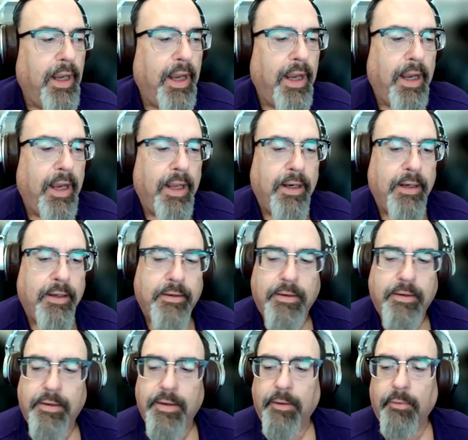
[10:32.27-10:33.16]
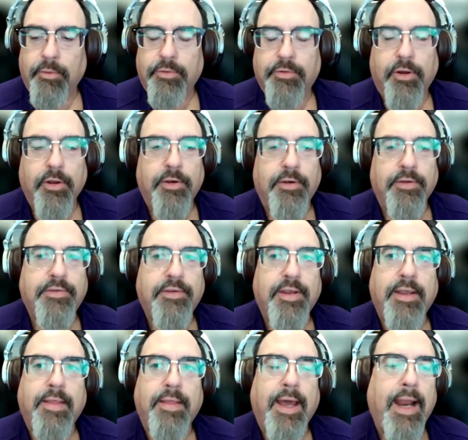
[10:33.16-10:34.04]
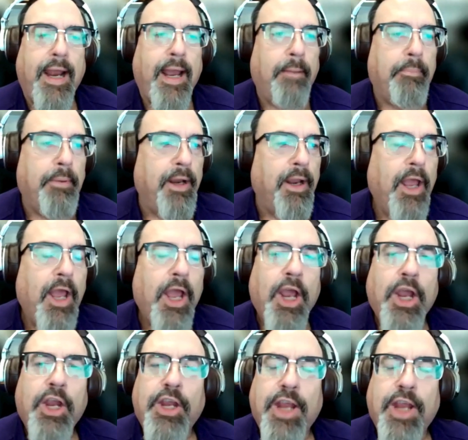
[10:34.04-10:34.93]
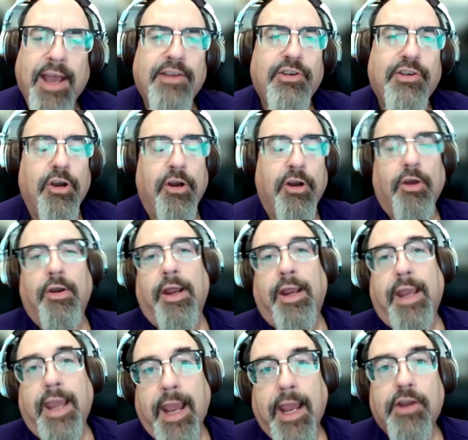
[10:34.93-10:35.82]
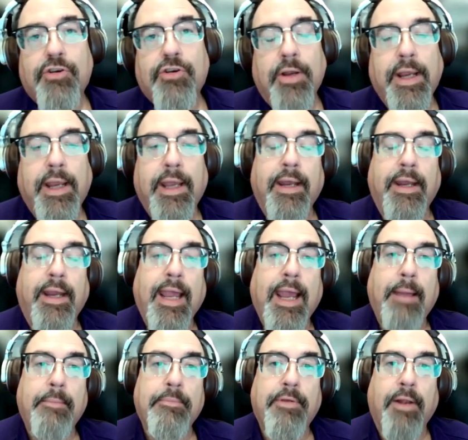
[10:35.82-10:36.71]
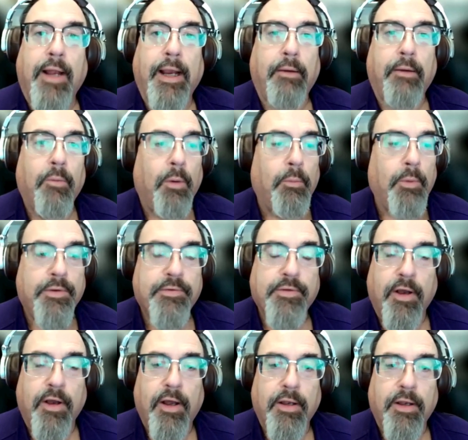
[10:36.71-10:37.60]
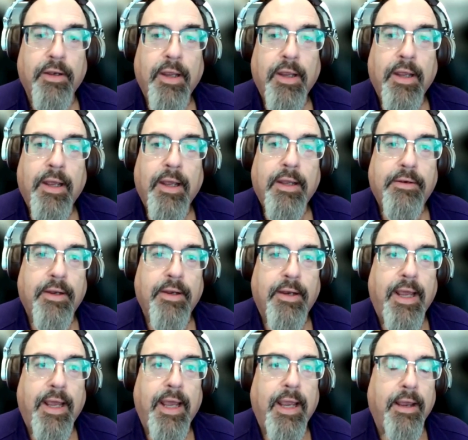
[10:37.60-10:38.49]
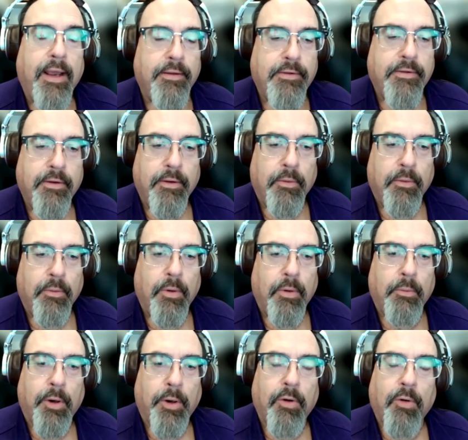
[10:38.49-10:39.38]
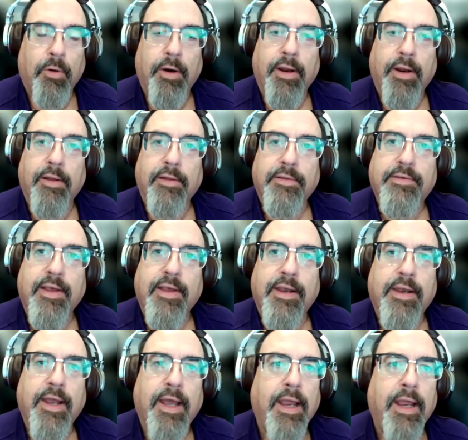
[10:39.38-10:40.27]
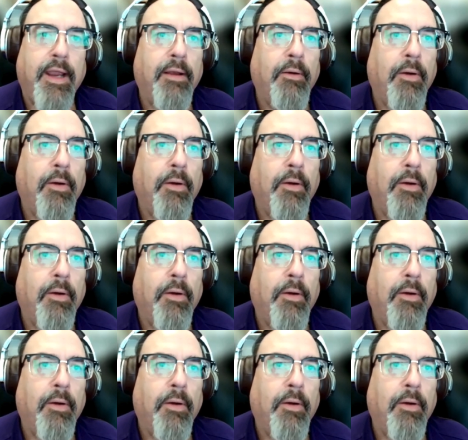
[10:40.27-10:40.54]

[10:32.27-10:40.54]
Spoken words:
And it was good to see that happening. Yes, you're going to occasionally get games like what we saw today, as we're recording on Sunday.